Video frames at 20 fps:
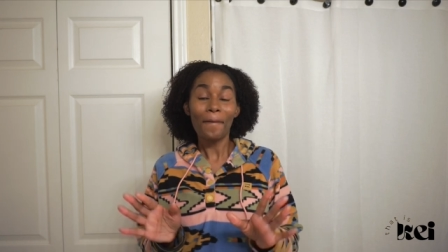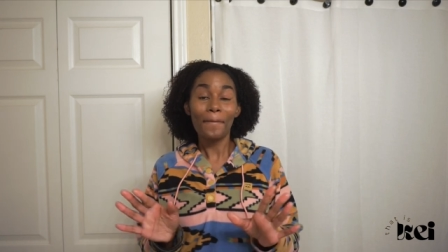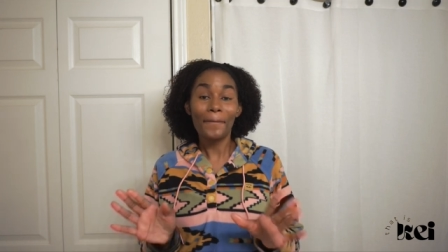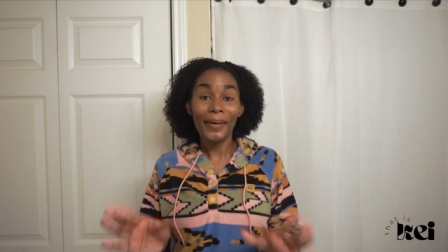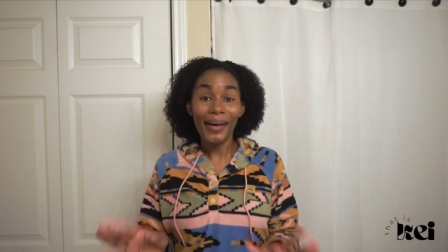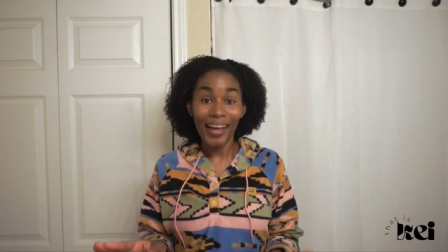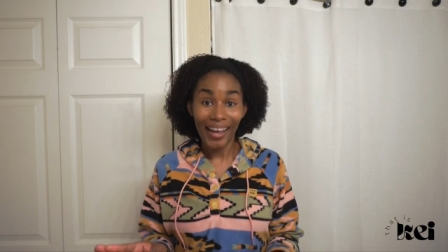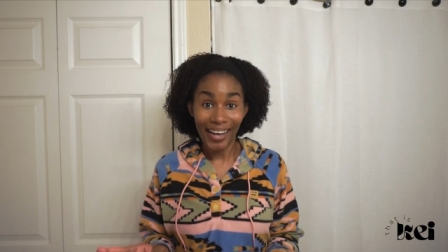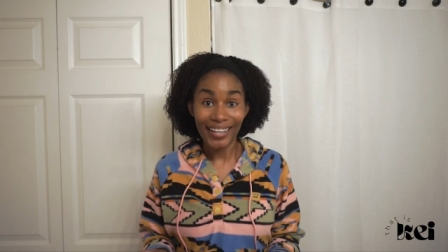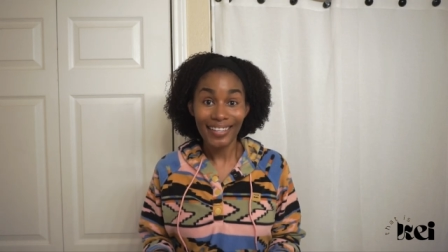
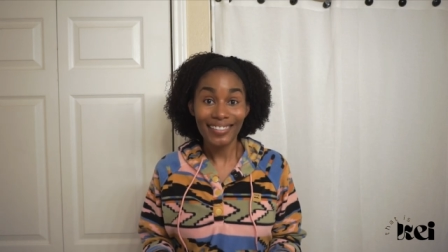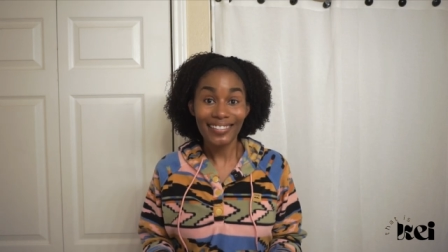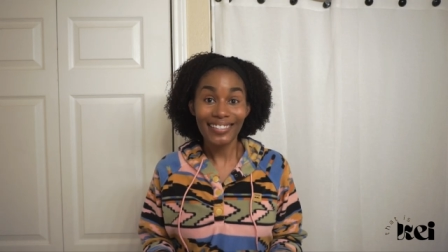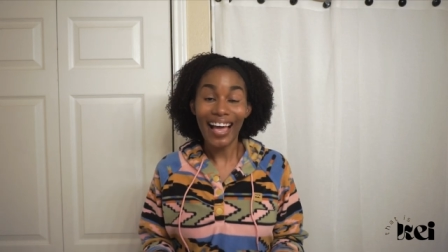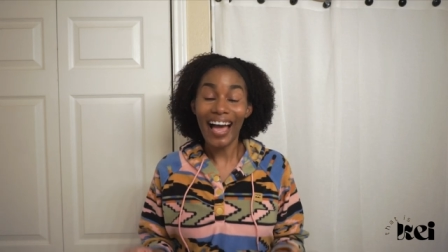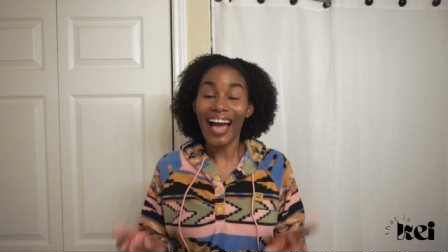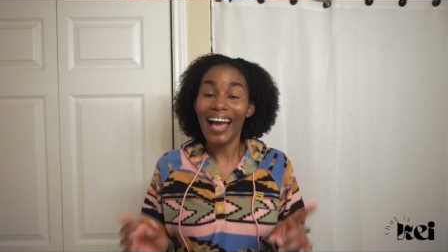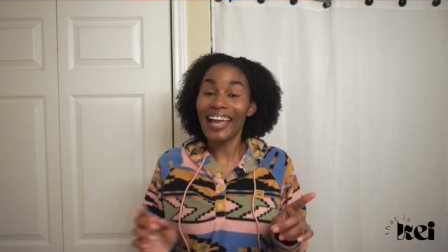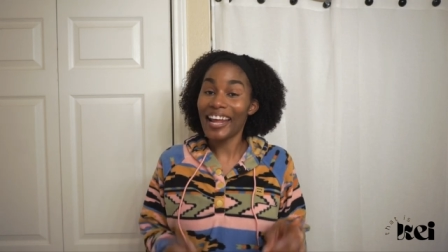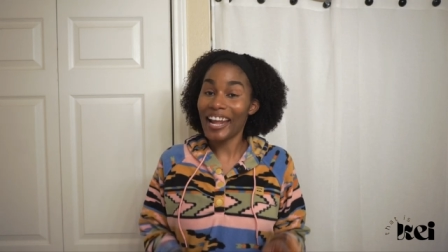But
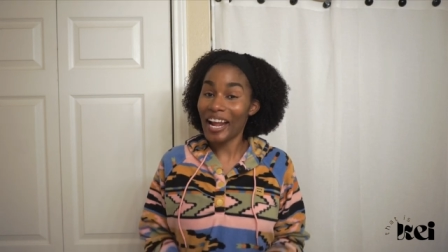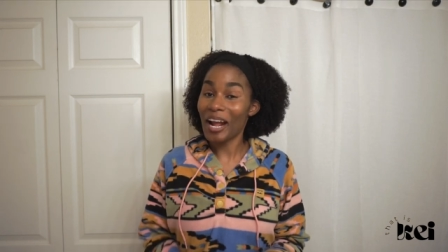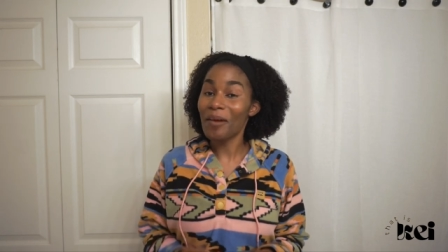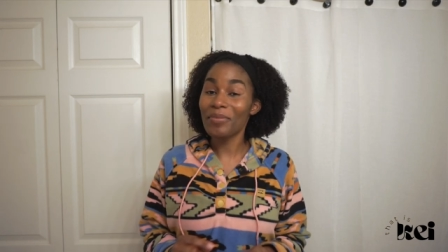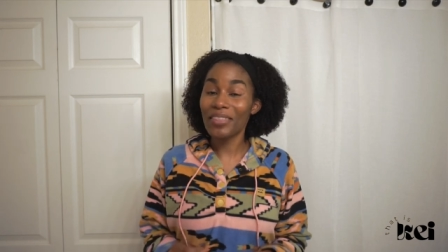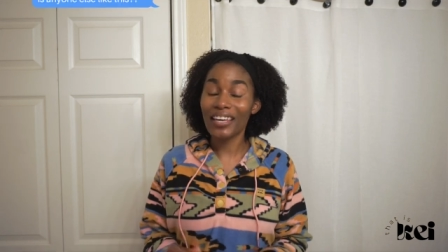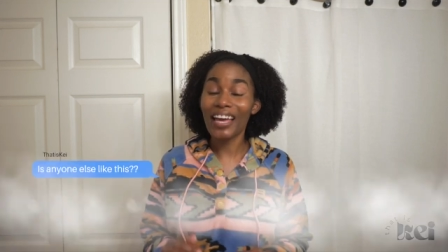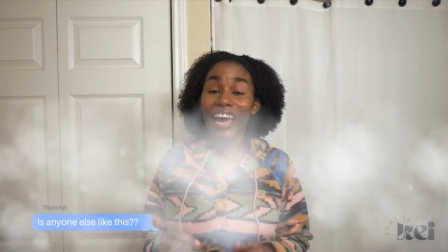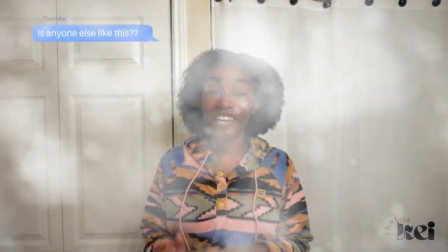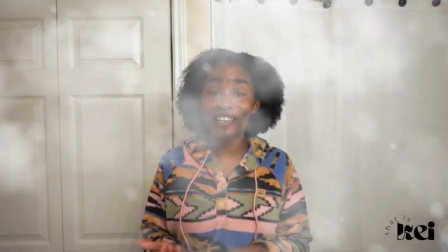I am
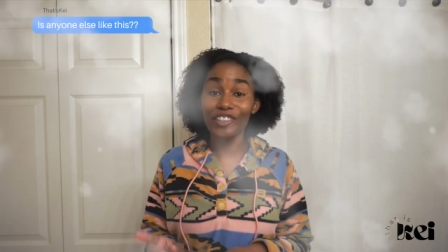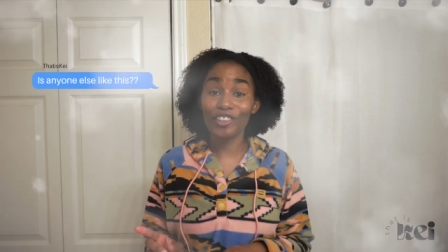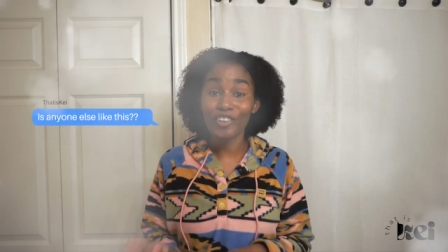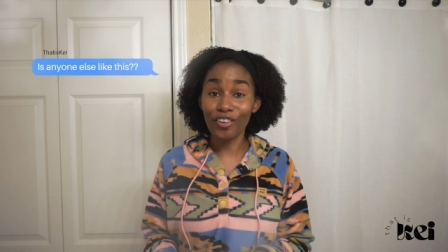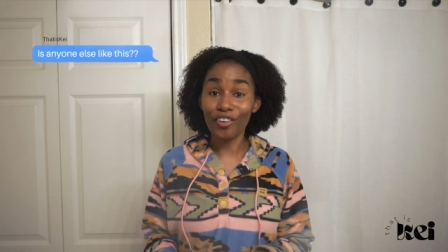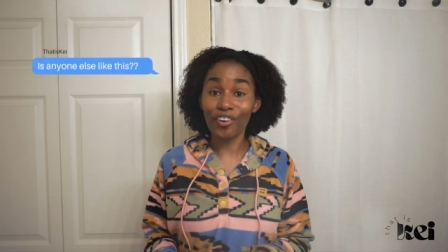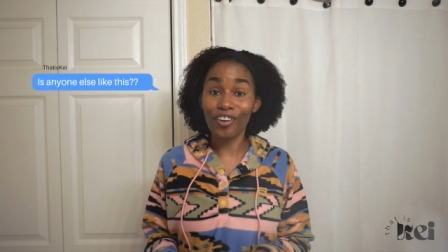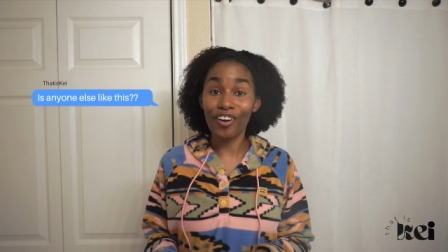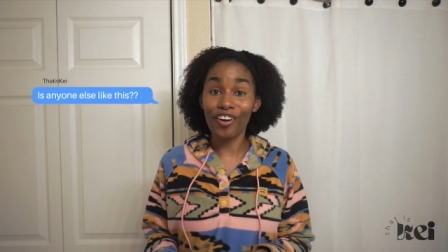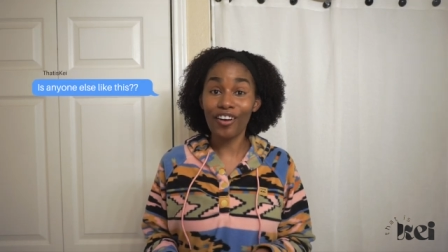the kind of
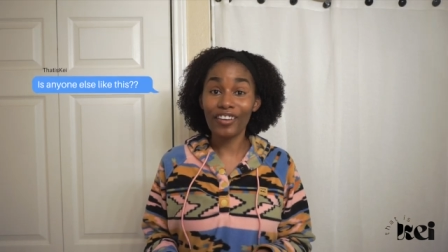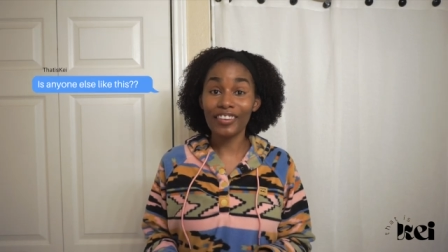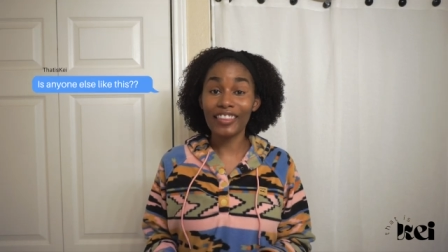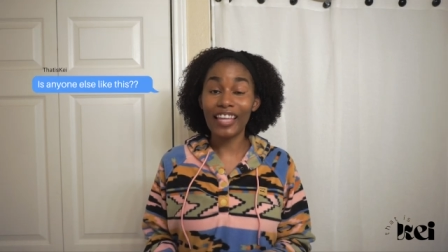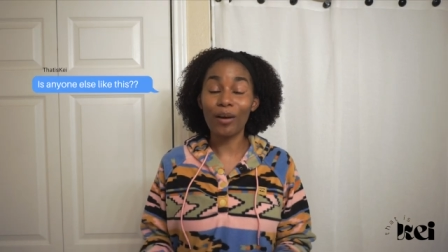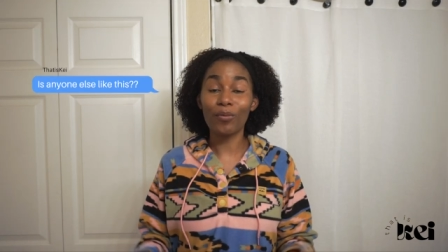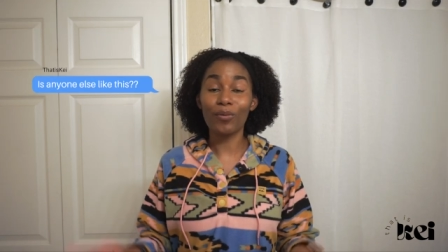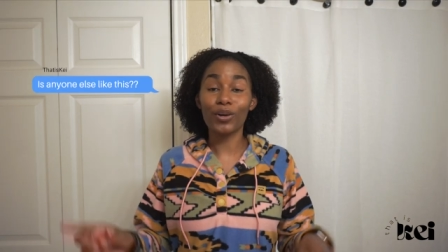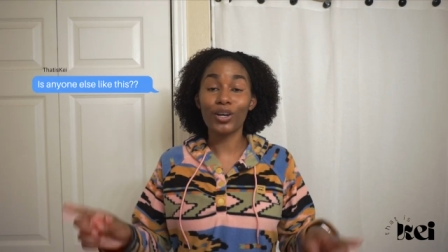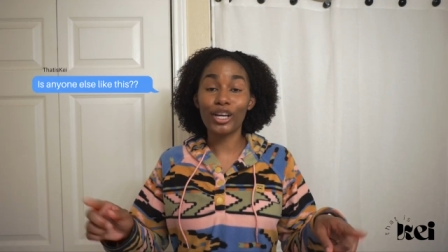girl
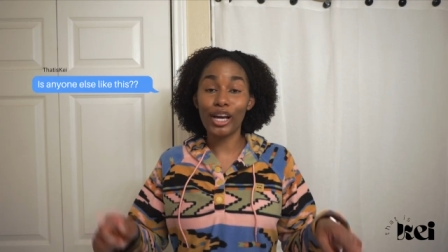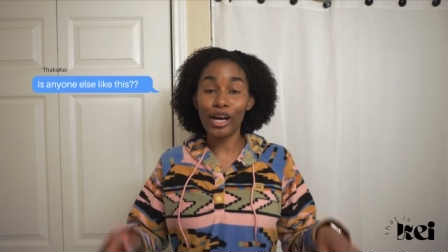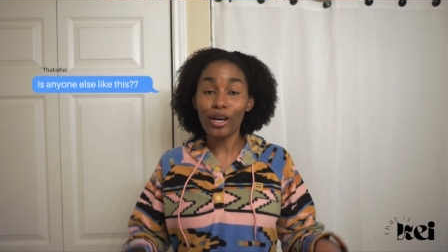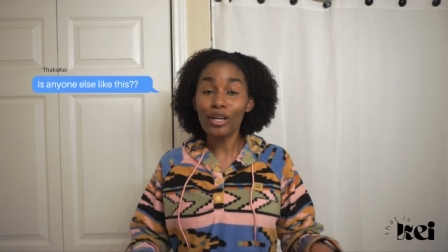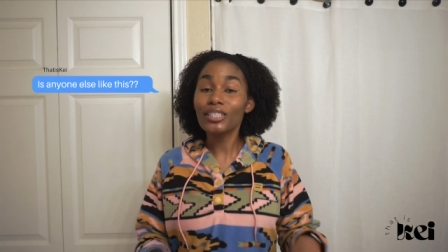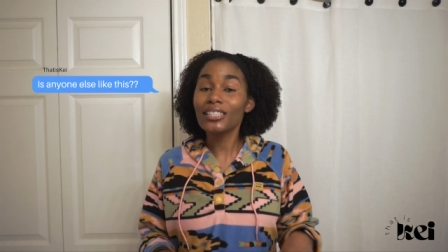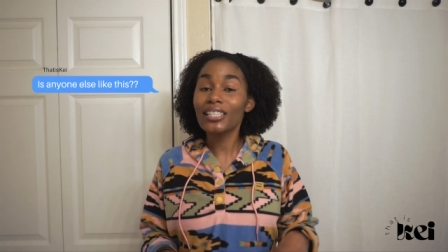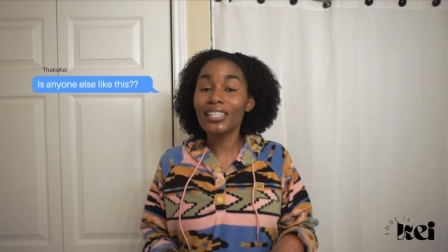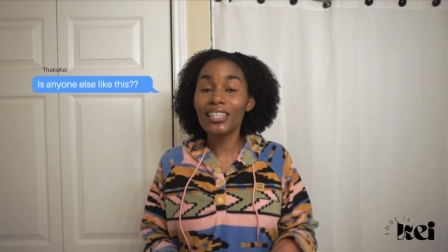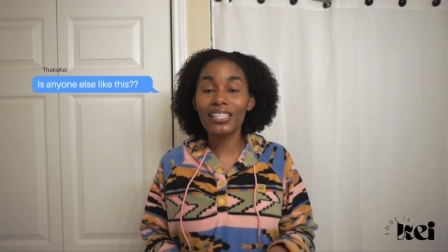that will
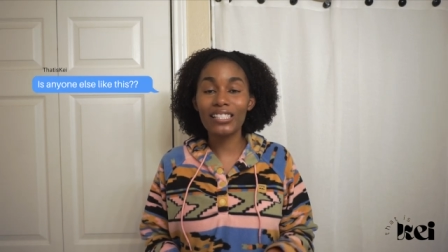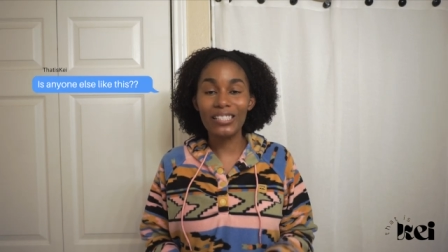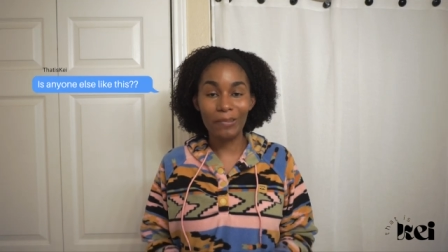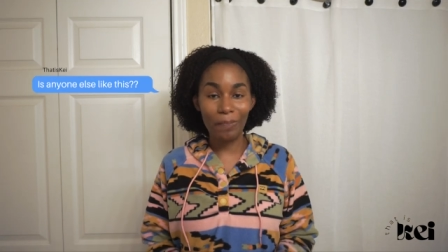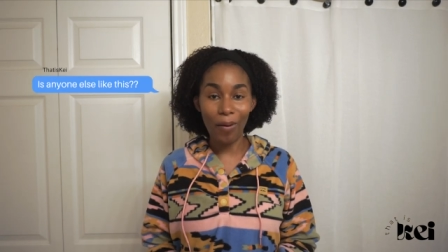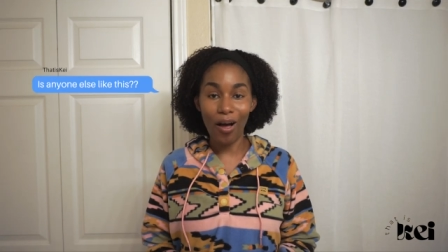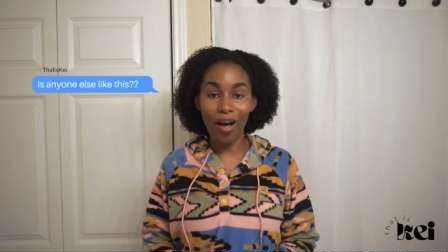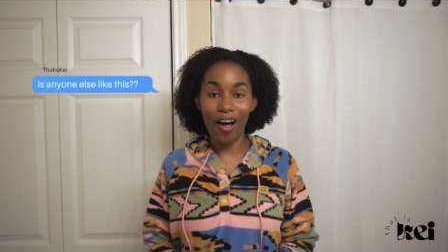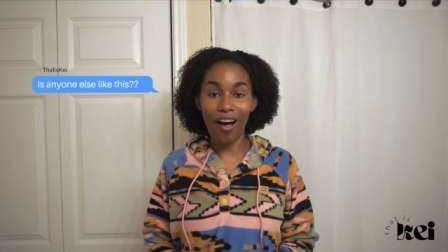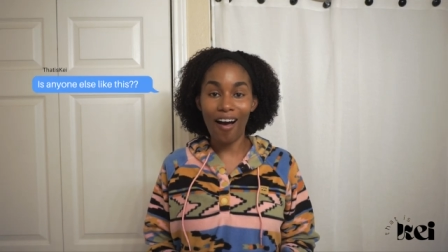go to the
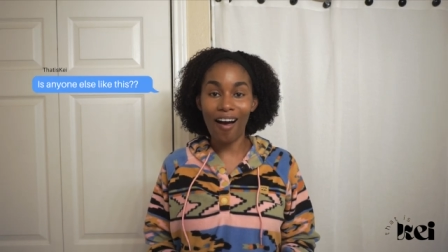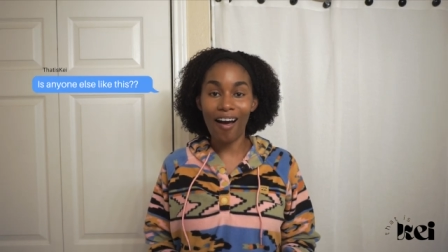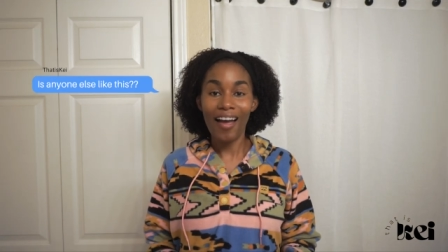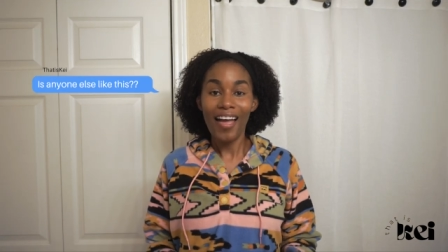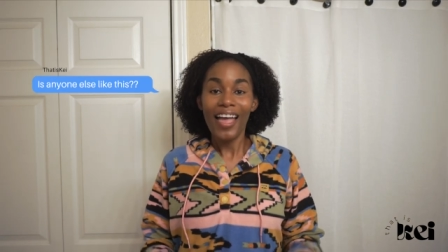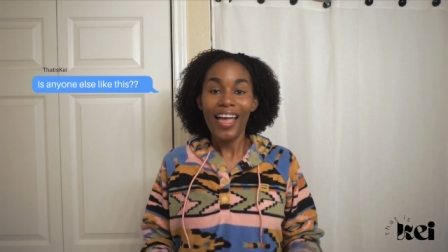spa